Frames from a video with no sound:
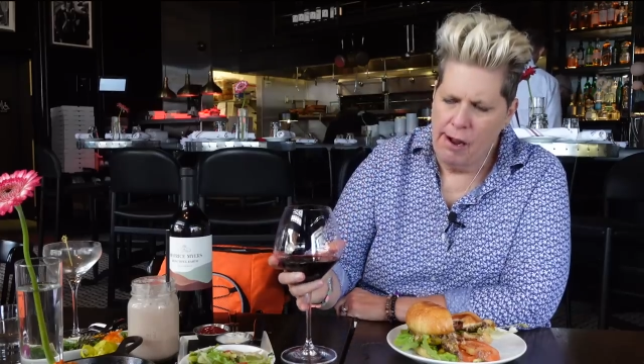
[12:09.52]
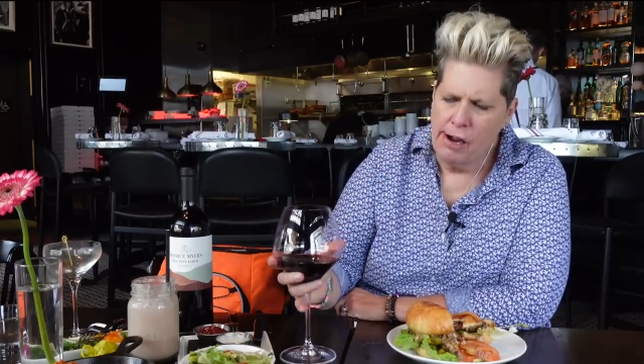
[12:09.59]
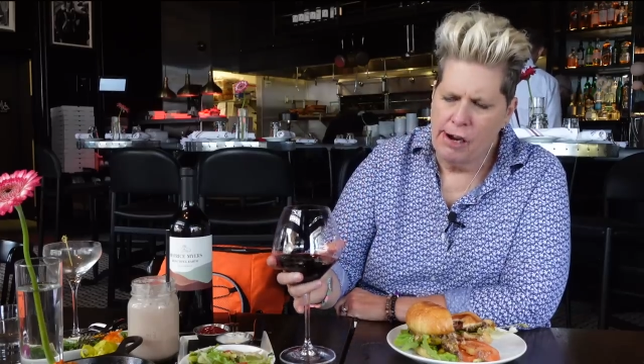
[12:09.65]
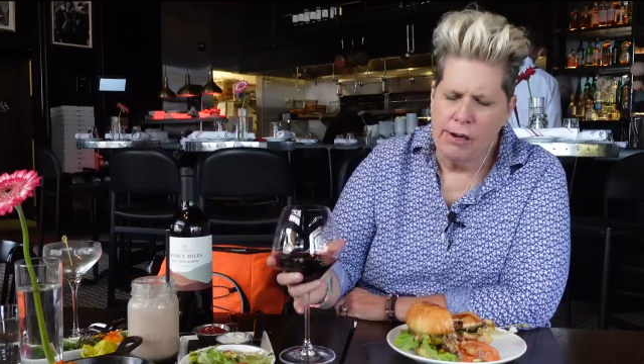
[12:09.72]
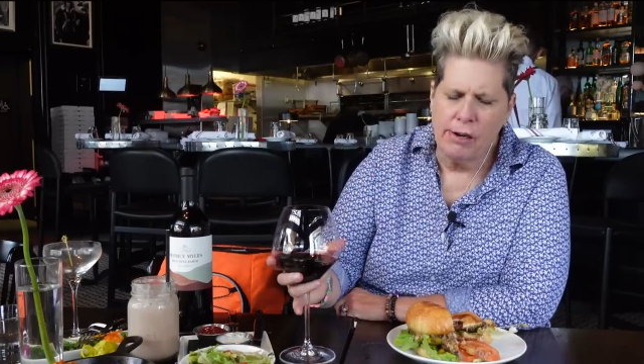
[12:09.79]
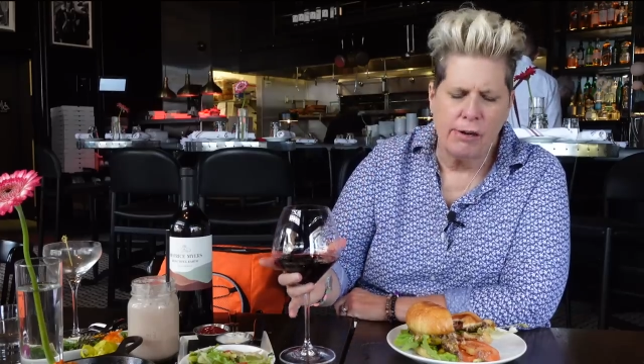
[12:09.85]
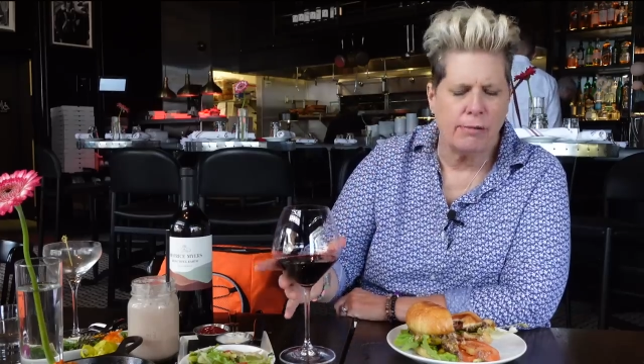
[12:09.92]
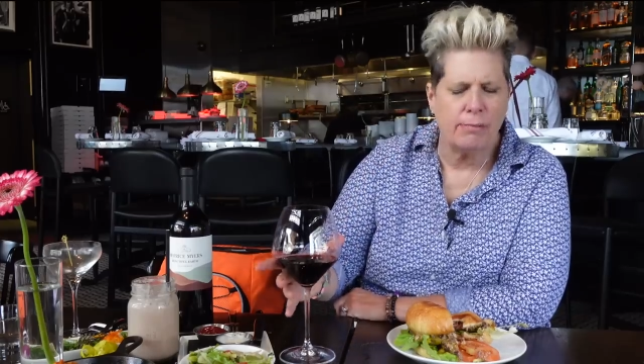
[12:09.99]

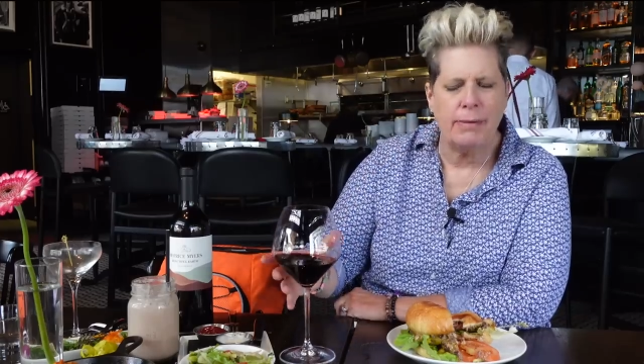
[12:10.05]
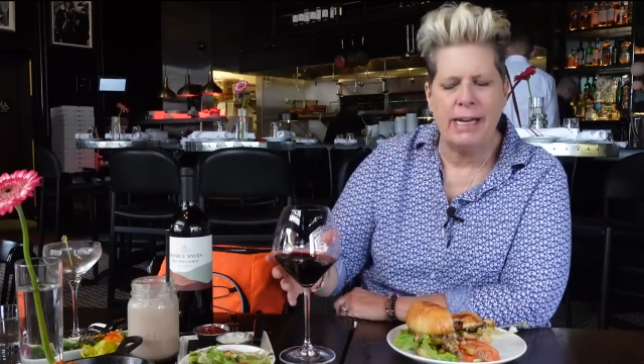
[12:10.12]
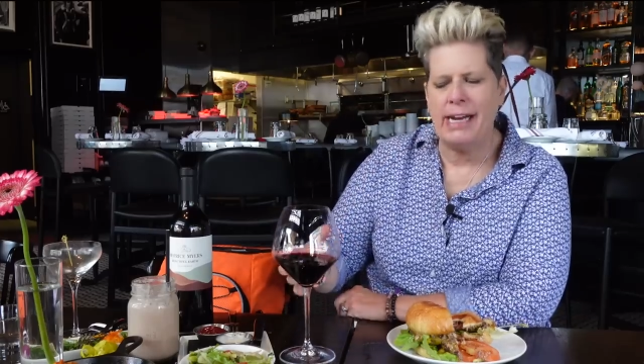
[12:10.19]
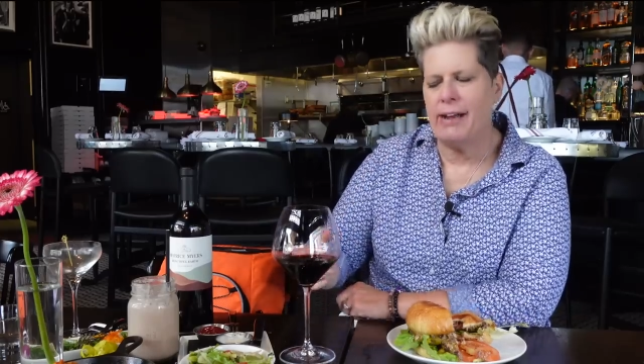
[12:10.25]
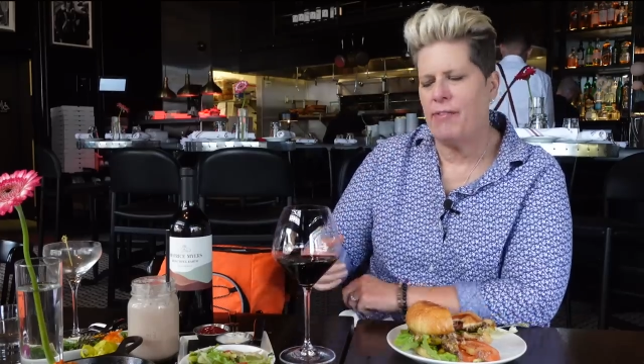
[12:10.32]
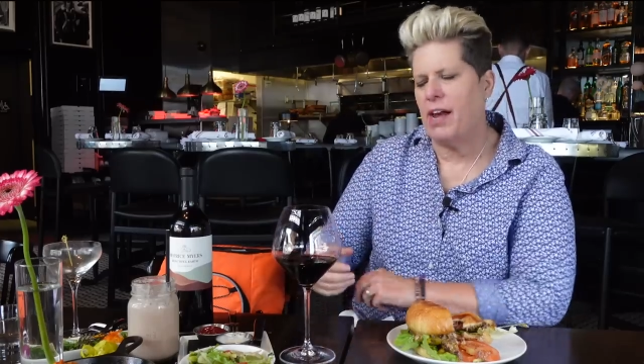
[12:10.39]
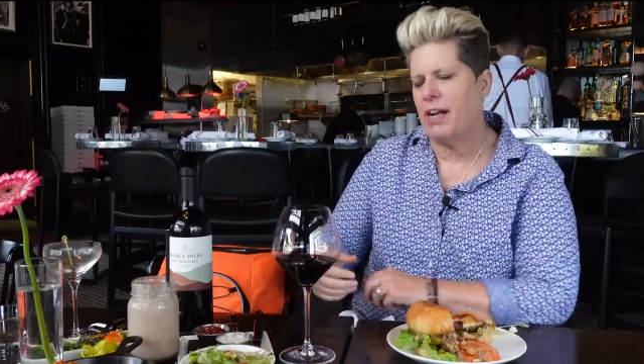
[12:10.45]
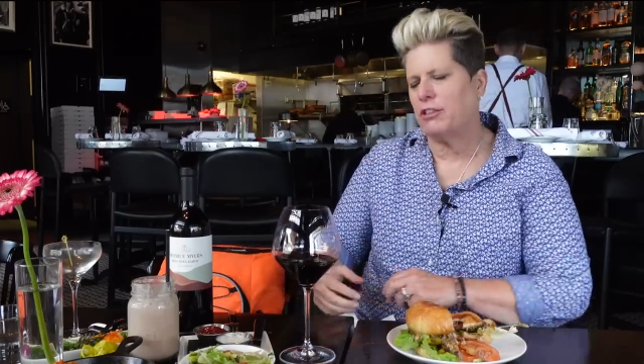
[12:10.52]
Oh
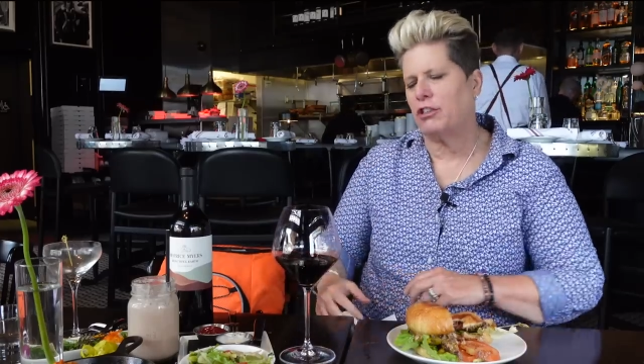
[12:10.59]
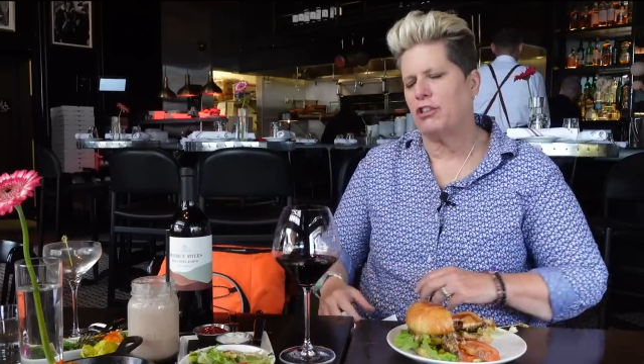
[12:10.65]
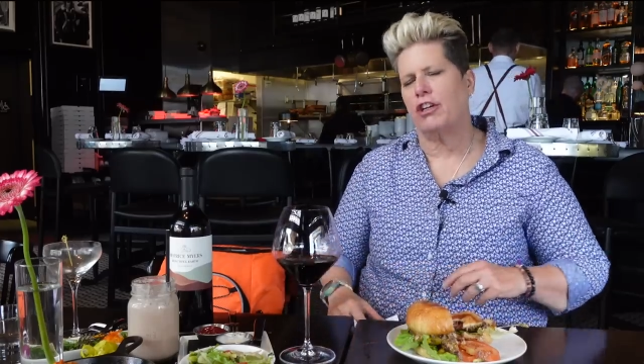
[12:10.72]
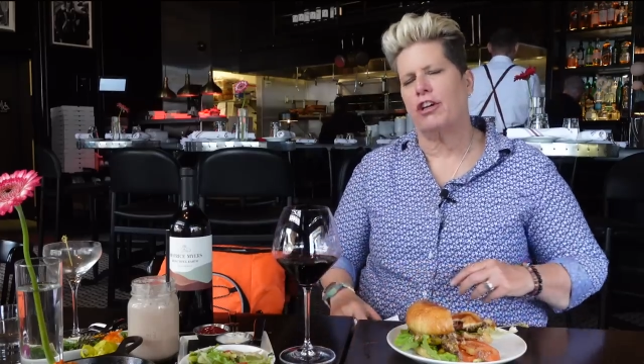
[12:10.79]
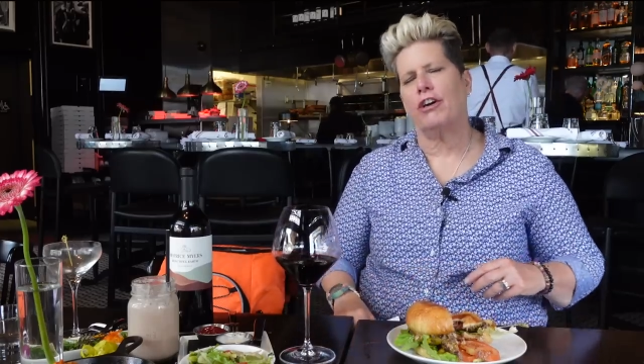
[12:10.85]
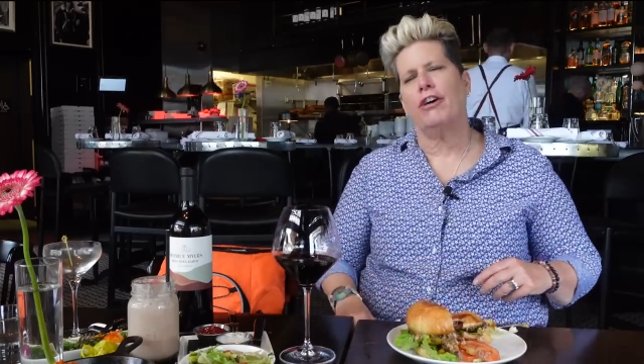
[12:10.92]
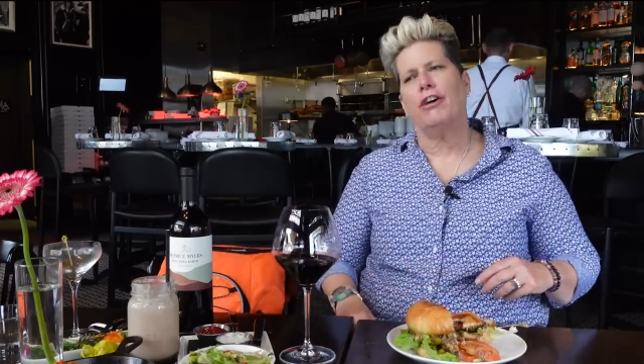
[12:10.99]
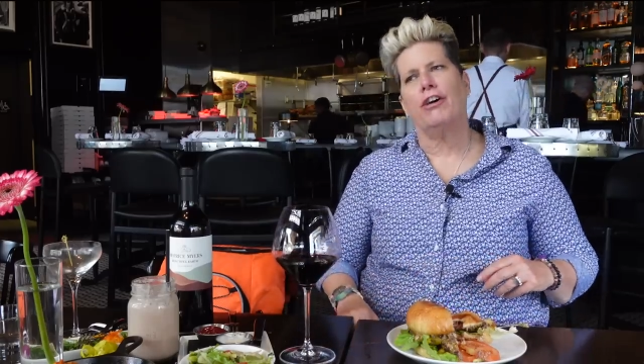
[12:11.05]
man, that's
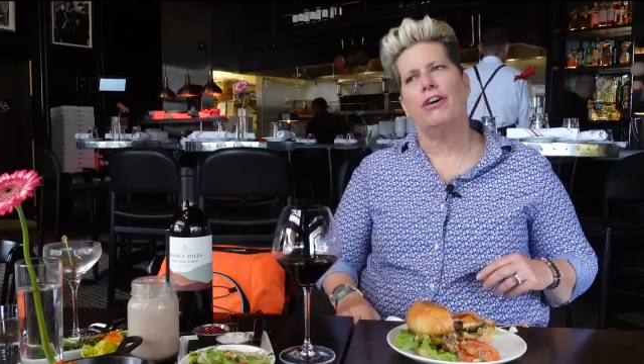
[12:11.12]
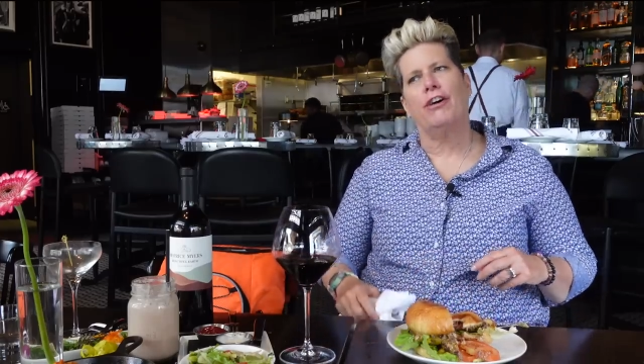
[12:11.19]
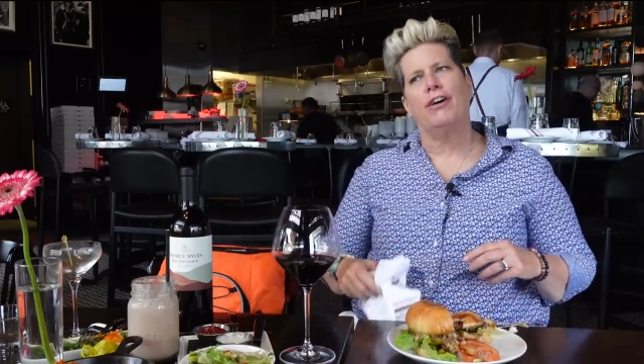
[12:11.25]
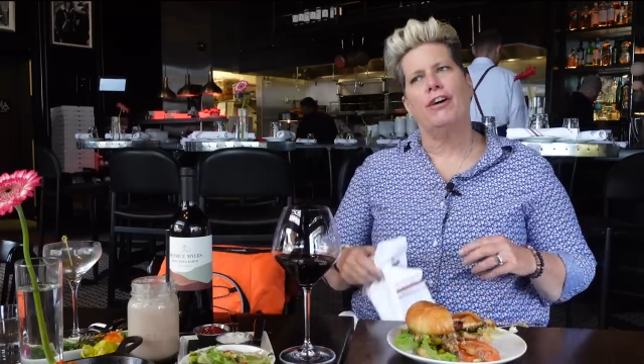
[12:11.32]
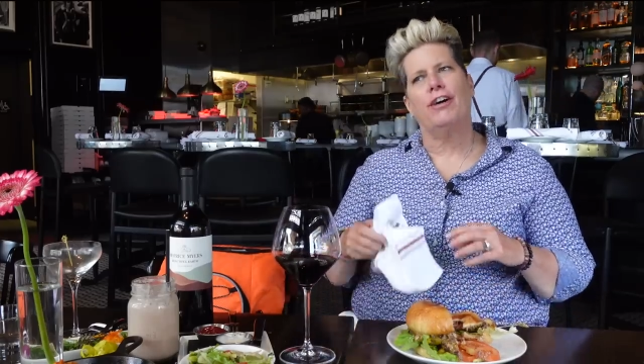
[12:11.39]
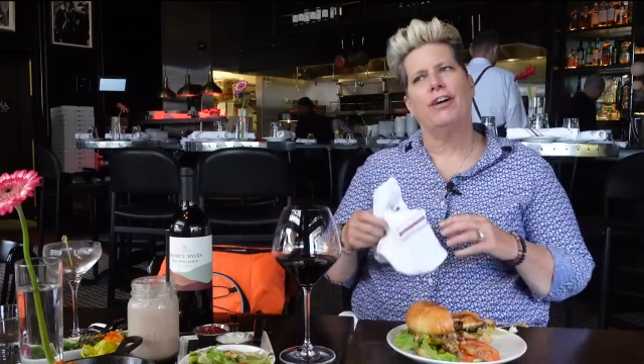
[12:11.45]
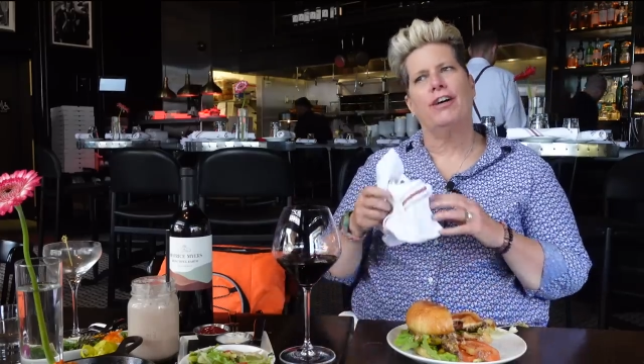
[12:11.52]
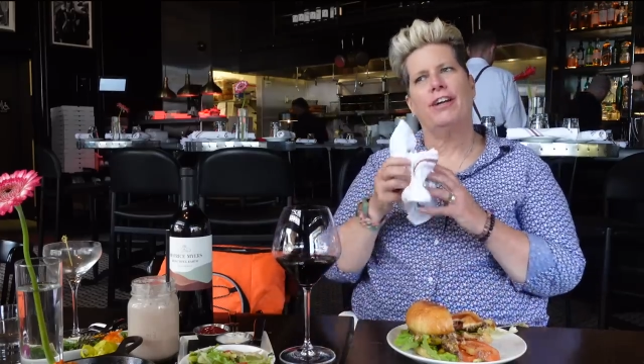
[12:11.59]

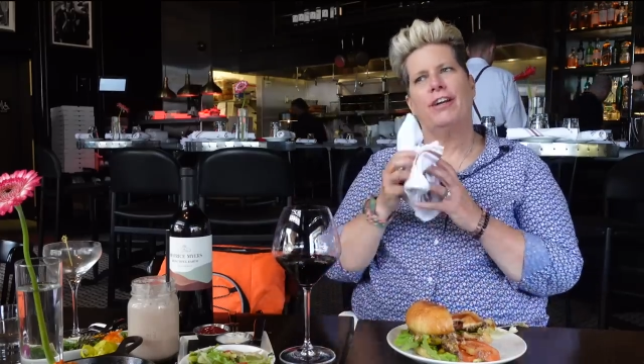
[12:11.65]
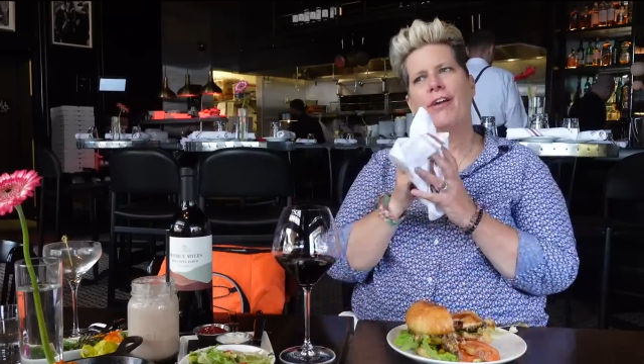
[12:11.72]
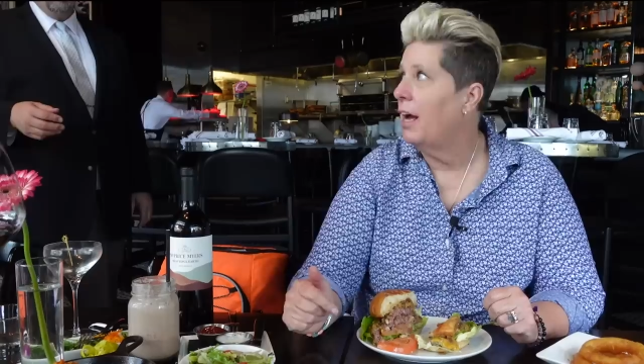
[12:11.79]
good.